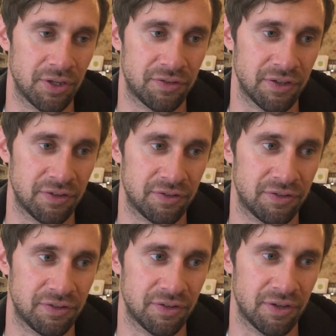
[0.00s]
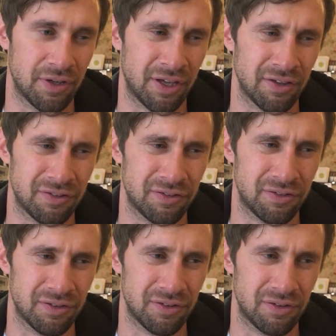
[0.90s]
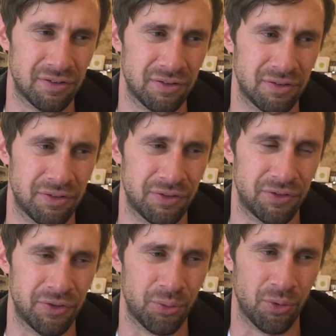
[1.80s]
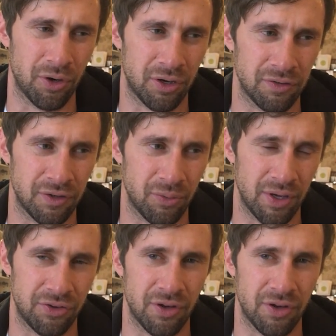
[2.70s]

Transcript: it's, I guess the work is in a way